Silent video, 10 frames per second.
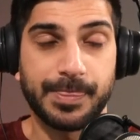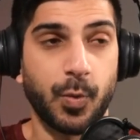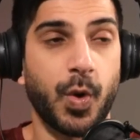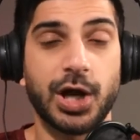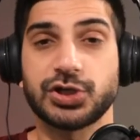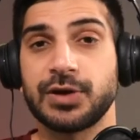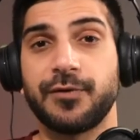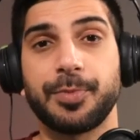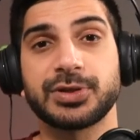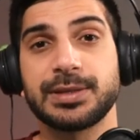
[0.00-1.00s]
Washington
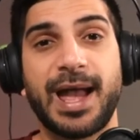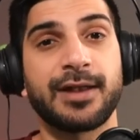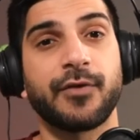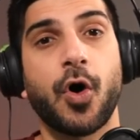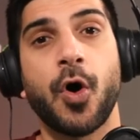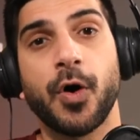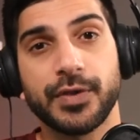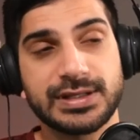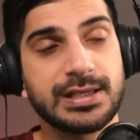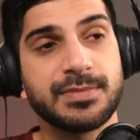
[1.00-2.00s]
football team out of all
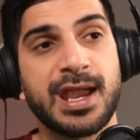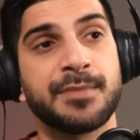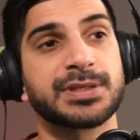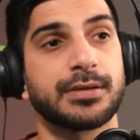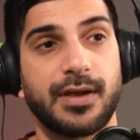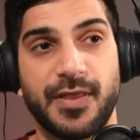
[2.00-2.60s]
the team names,